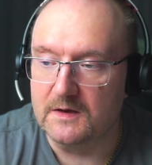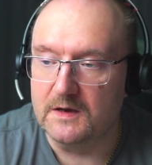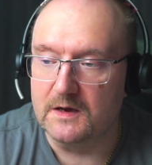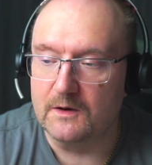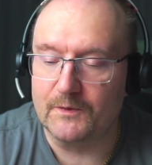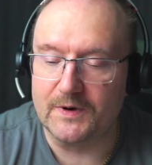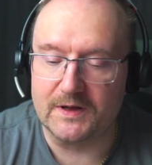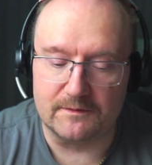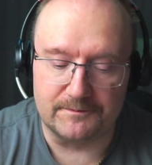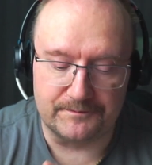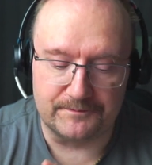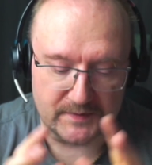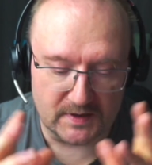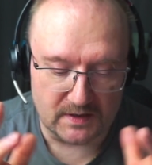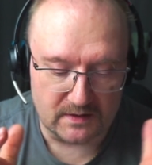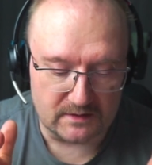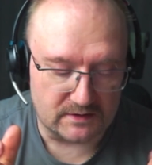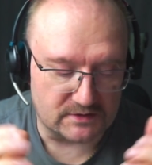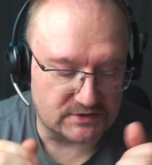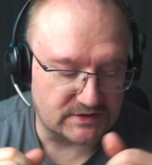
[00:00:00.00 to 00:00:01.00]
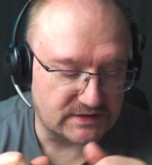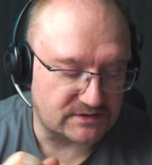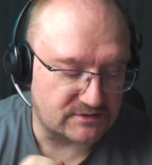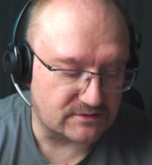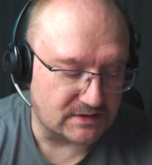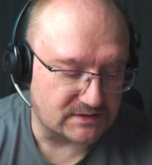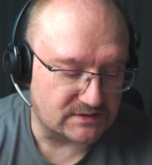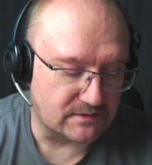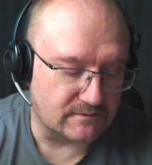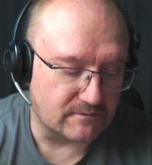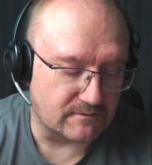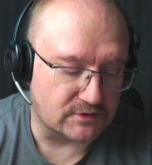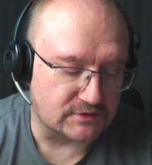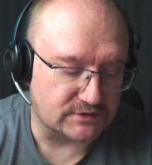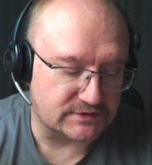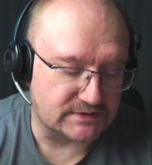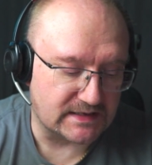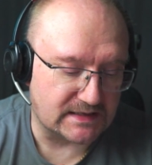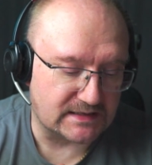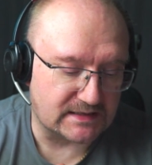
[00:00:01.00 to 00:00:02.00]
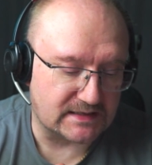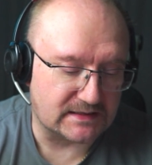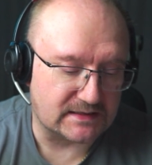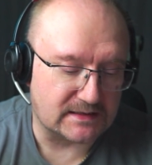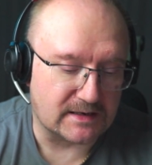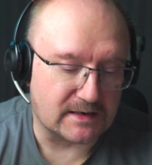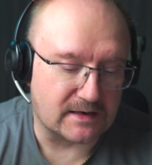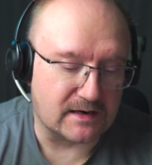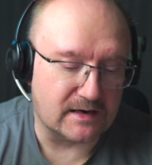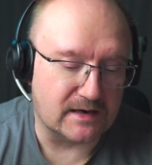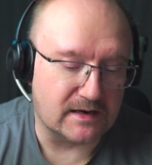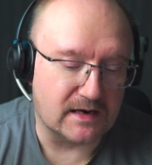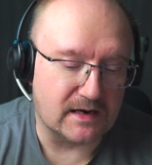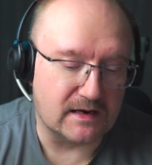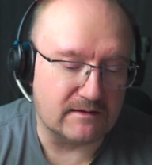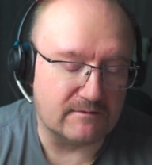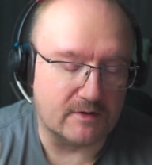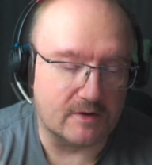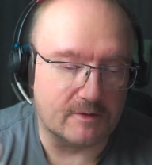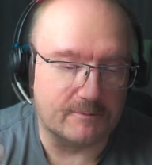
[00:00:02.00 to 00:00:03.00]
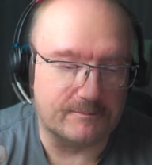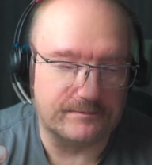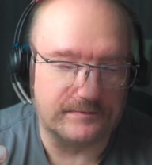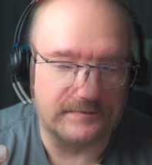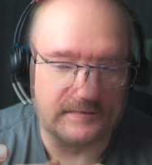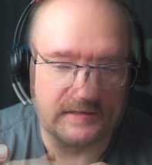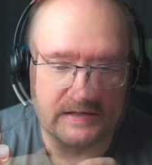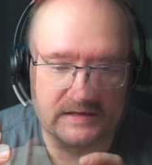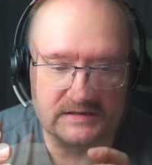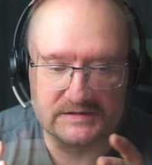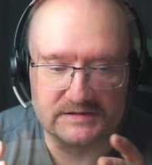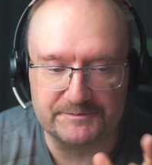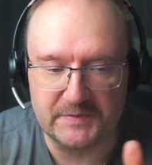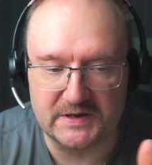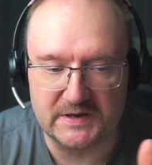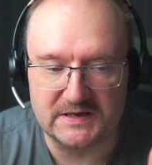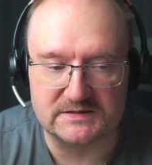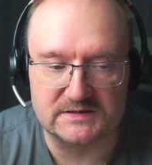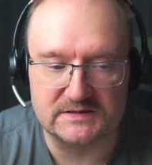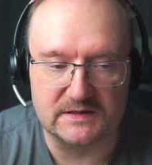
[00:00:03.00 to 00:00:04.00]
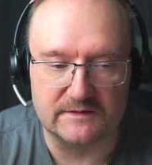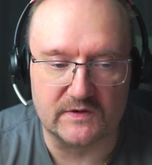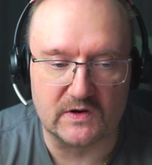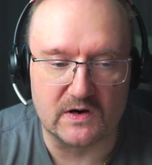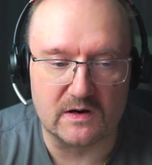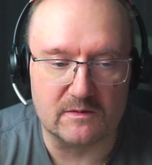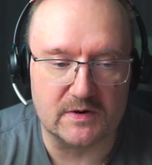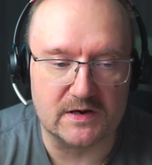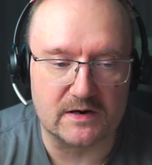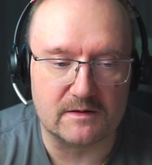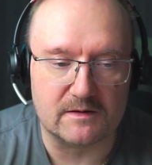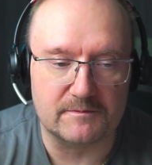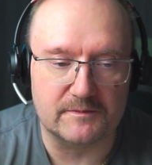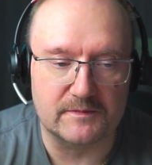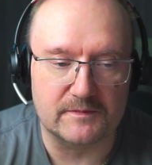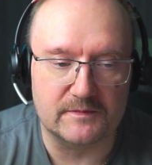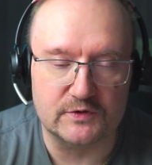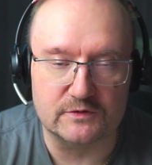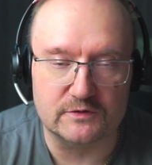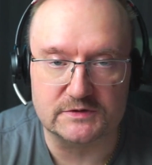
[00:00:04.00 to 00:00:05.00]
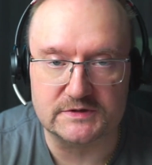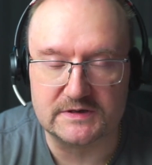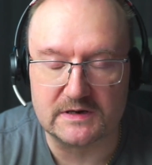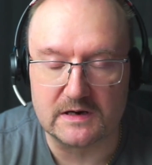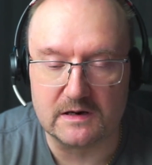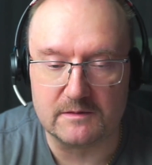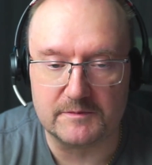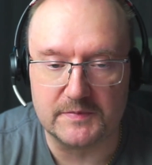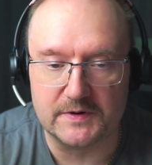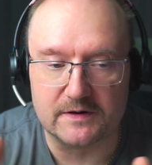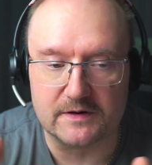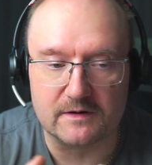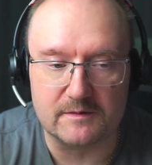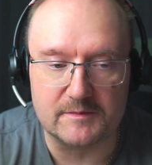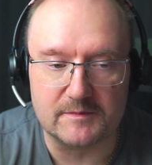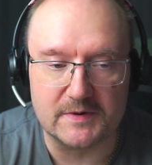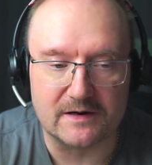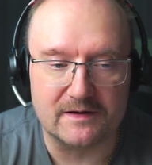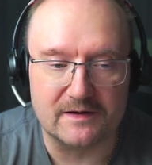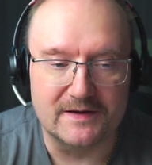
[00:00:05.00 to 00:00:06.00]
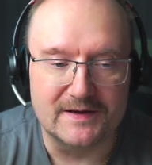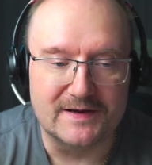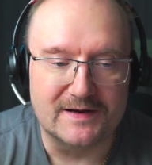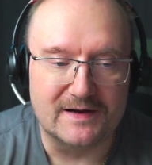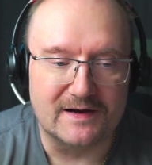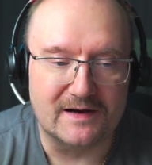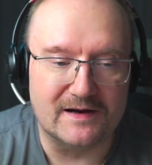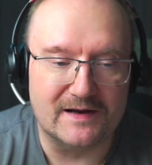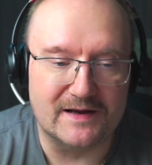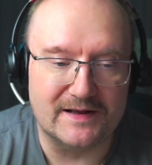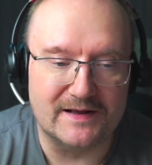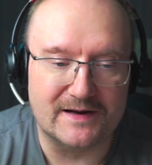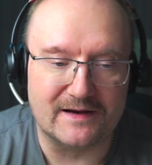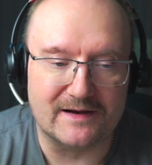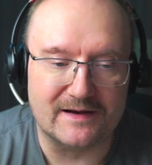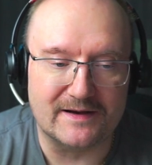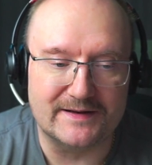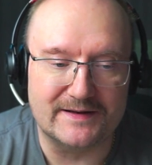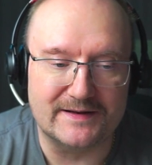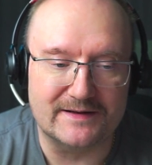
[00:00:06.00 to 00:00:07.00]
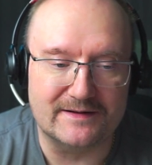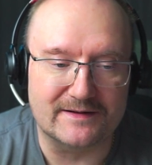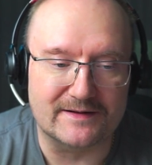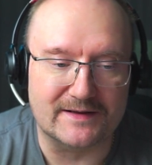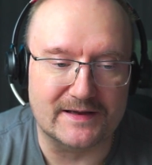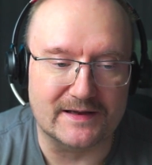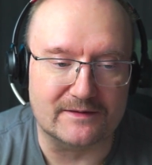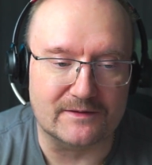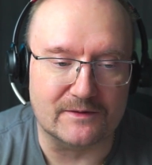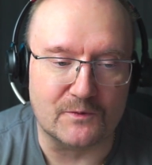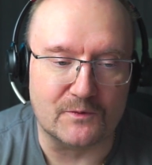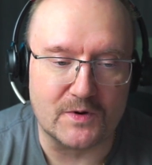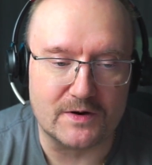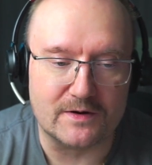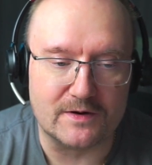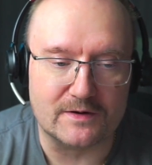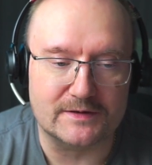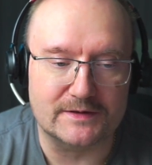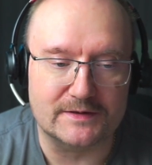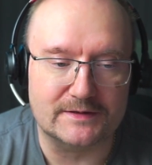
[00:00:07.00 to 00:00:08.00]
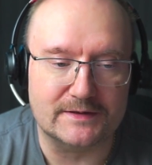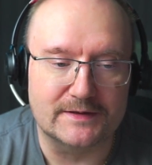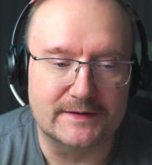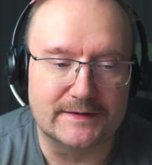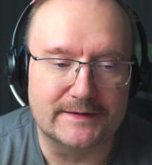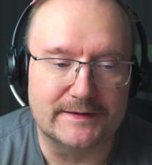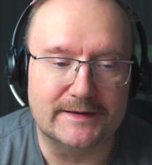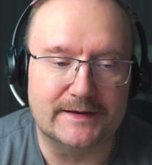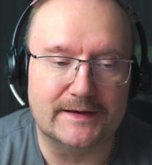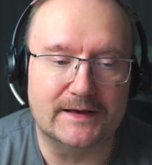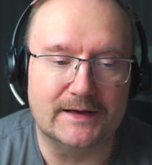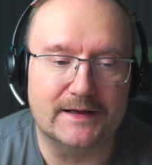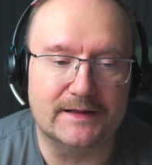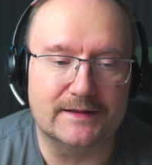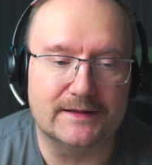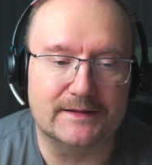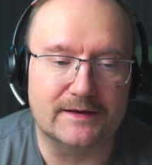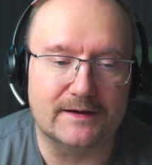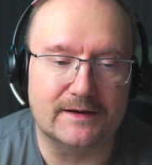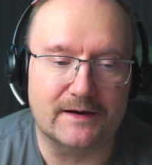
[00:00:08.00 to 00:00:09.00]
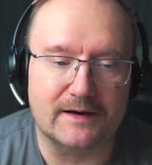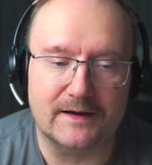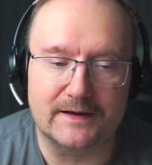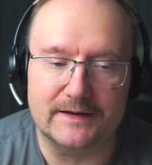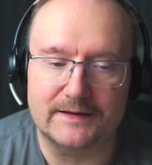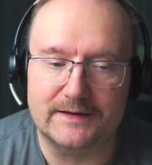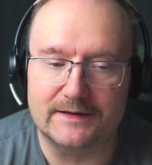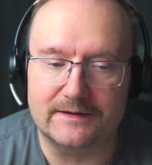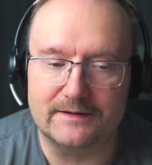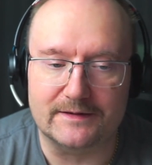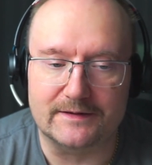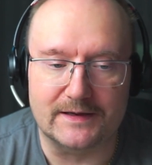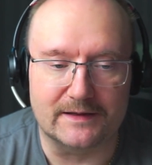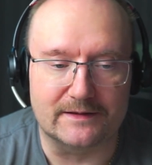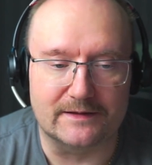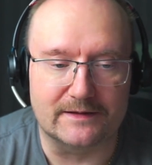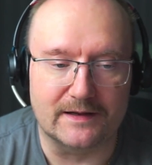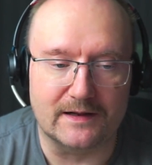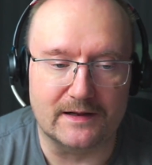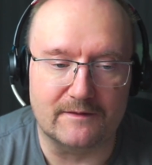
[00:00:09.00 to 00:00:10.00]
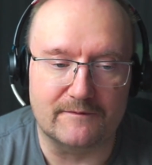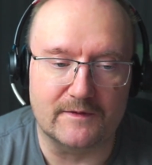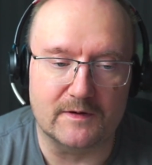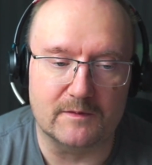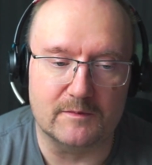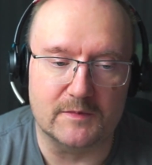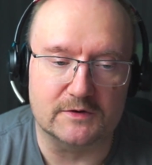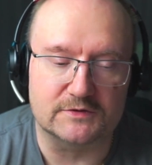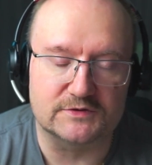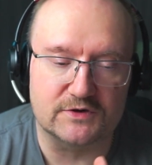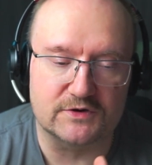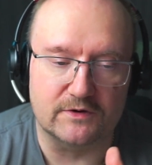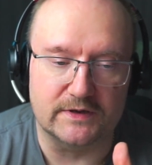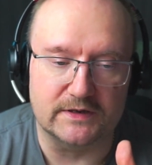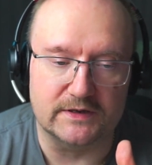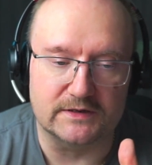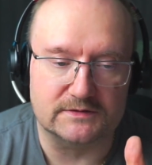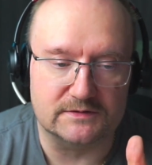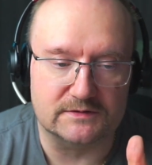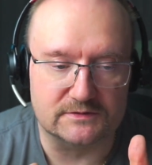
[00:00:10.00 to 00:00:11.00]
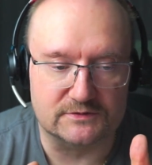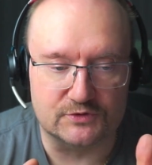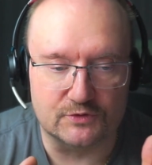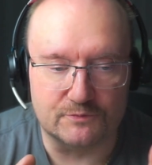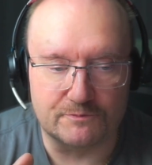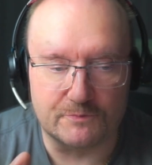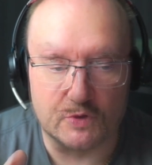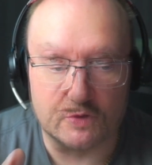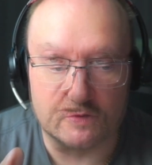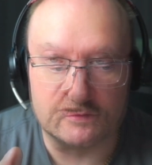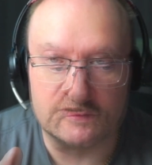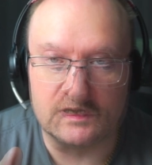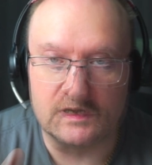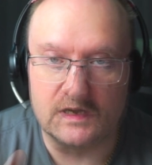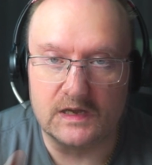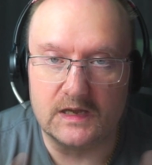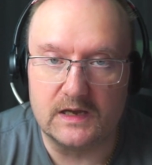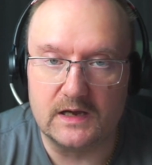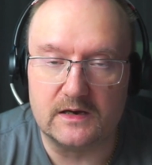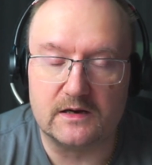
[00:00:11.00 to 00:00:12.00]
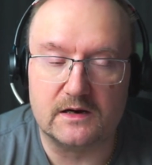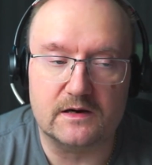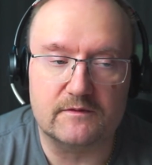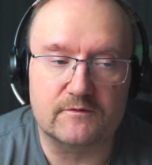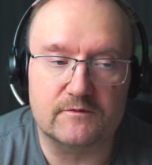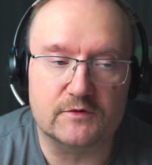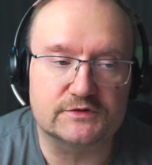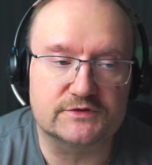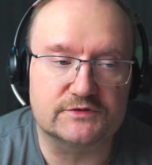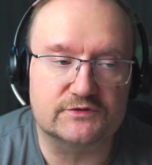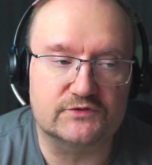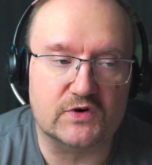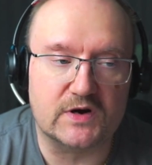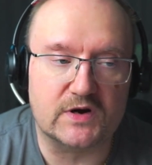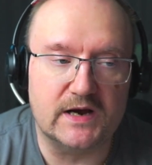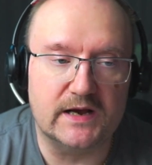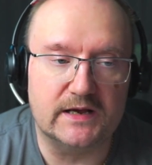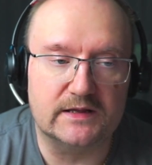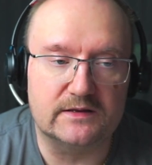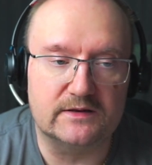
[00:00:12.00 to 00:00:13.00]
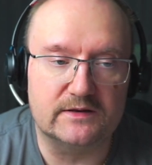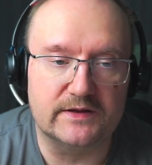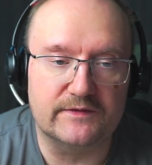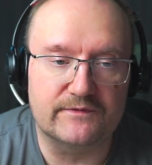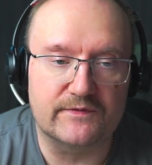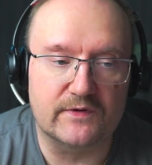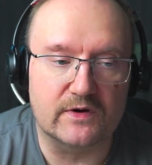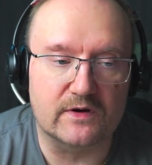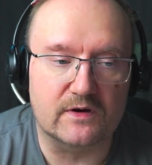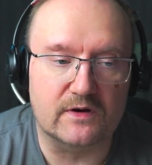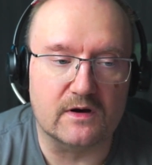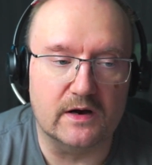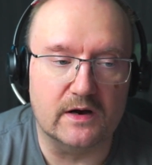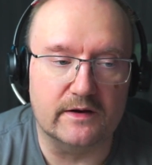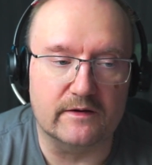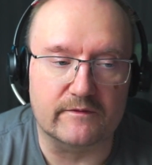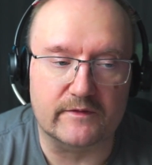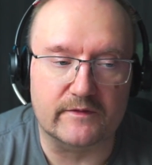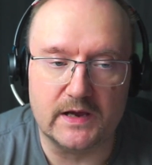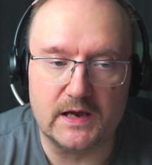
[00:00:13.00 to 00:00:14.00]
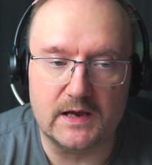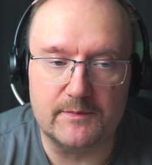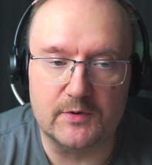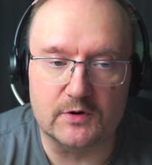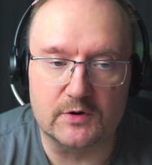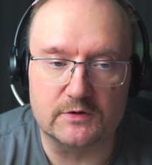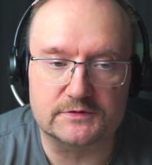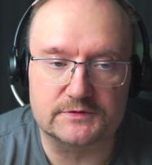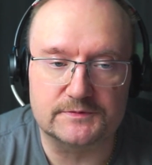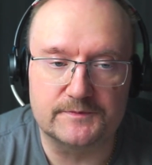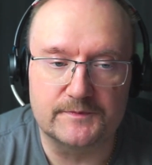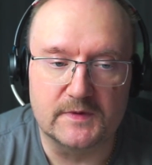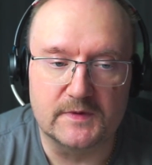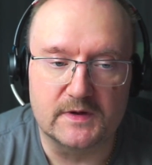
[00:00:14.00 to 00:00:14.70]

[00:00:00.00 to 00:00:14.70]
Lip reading: Well, the situation was that I have a expensive camera, used camera, and I didn't get to work it, and I didn't get help from Sony's support. I was tried different kind of cables.